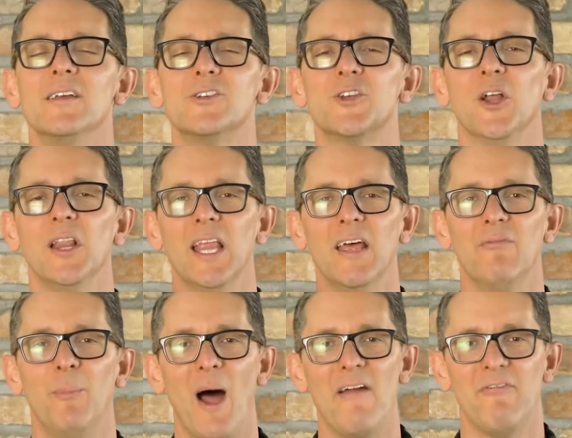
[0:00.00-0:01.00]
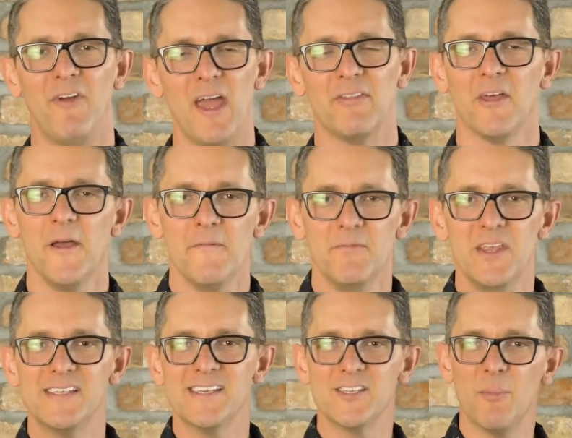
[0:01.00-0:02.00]
shall live by faith.
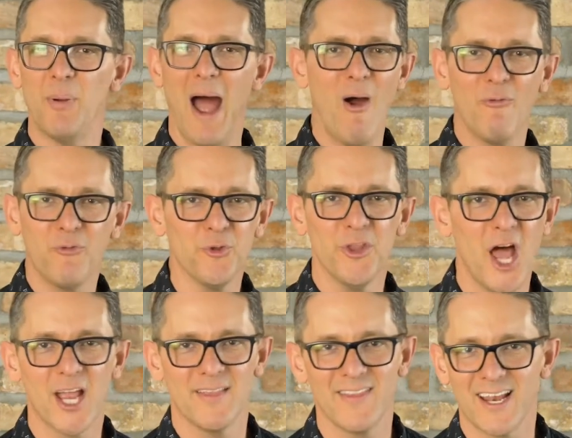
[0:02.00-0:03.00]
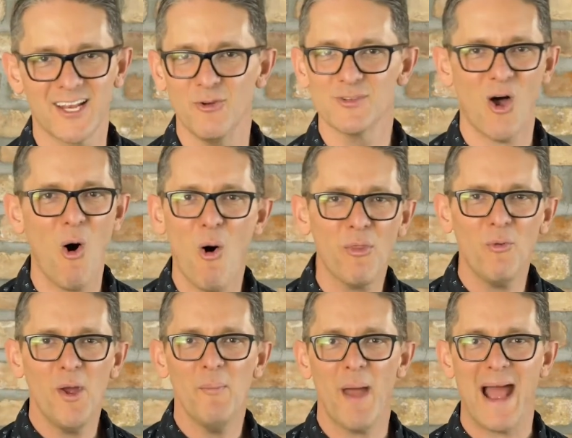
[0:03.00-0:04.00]
This is a powerful nugget that goes all the
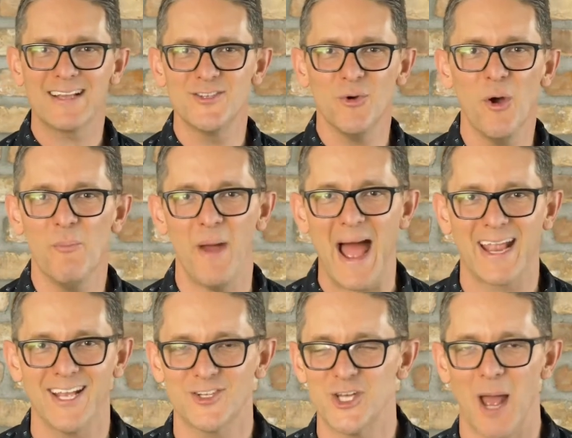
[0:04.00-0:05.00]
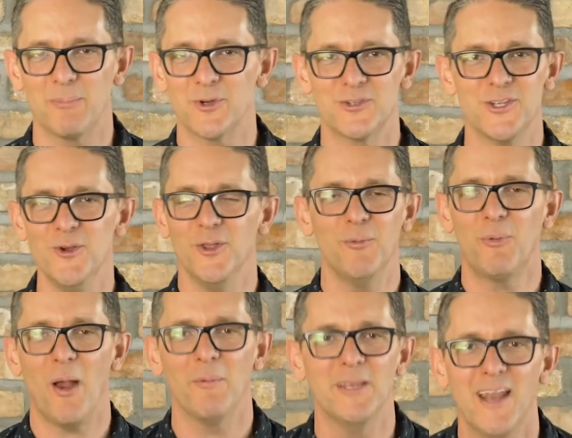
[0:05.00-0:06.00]
way back to Habakkuk chapter 2. You
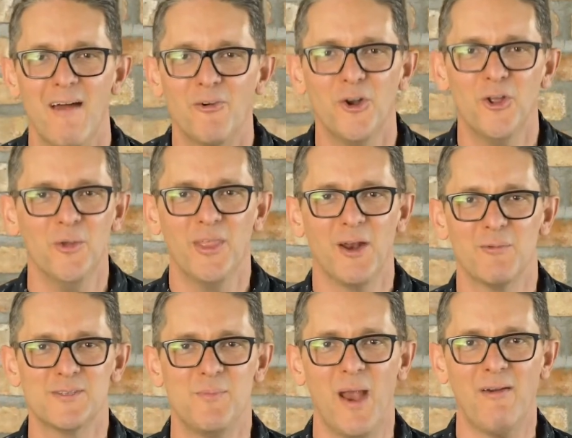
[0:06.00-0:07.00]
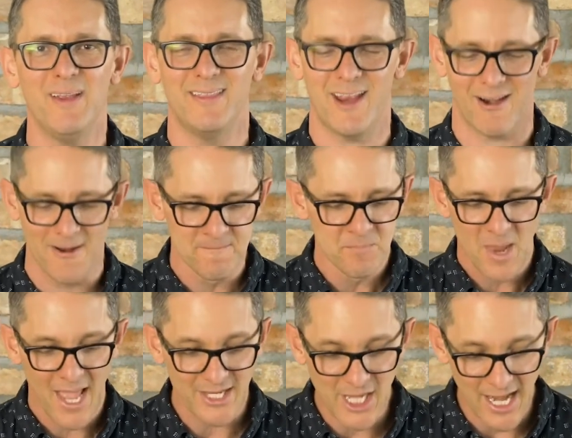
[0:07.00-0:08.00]
probably never knew that it was buried there.
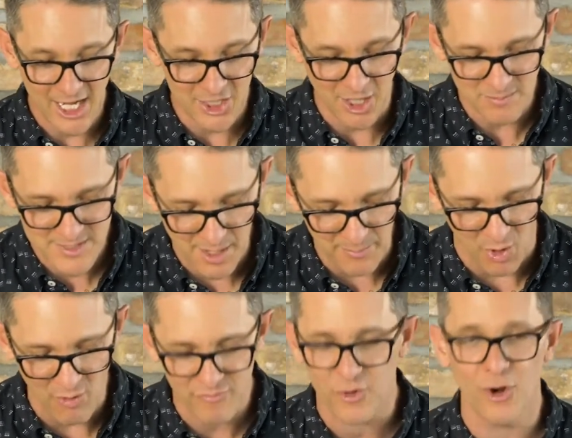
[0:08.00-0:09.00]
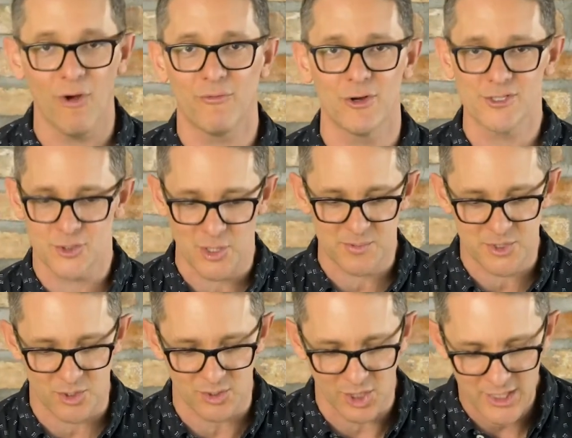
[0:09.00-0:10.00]
And yet it comes up over and over in
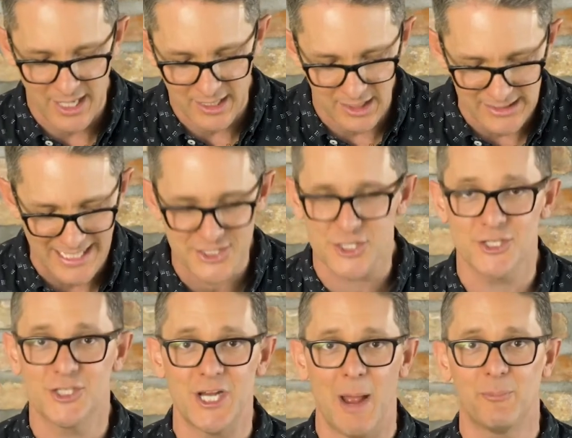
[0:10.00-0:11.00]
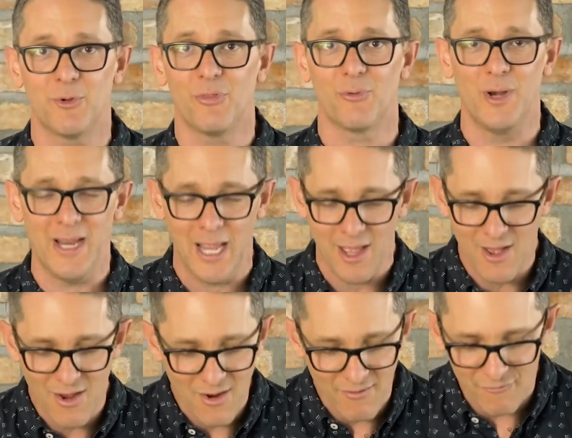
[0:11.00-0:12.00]
Scripture. Look at Galatians chapter 3,
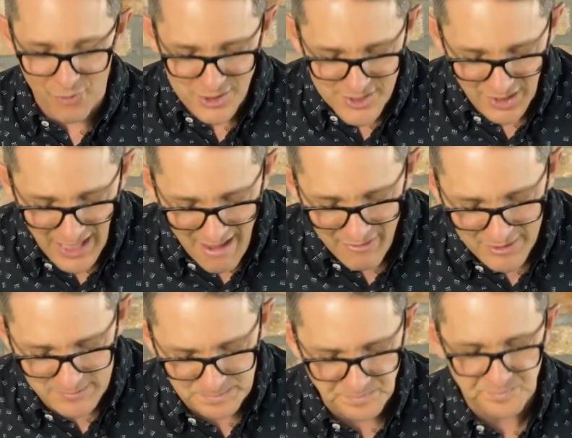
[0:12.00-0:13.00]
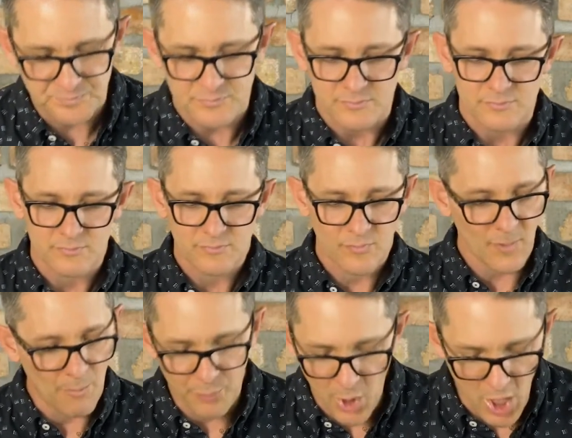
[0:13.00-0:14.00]
verse 11.
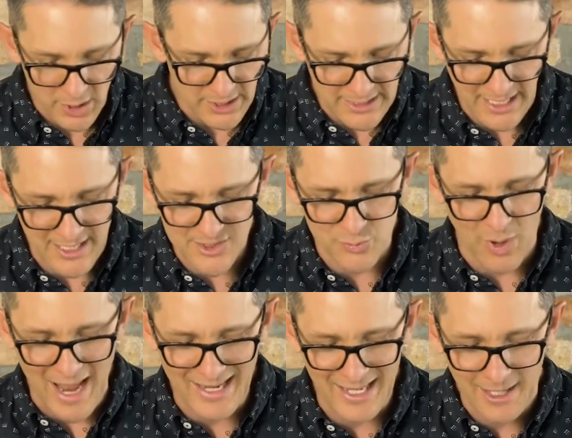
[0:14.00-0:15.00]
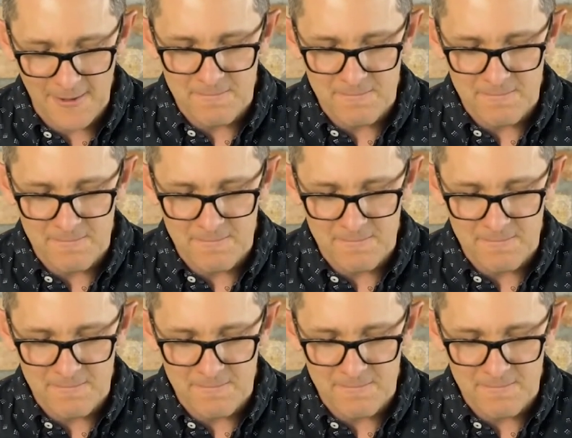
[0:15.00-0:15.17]
Paul again is writing,